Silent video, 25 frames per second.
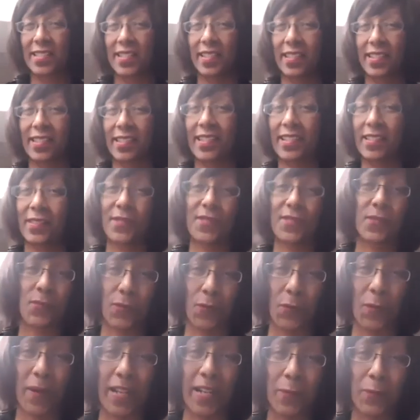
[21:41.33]
it gives
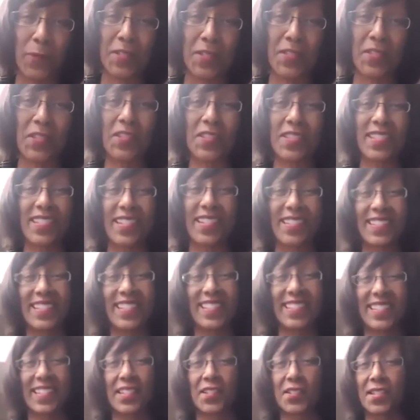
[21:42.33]
great results and it's
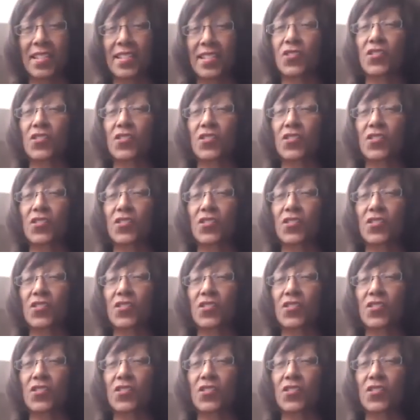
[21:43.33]
easy to teach.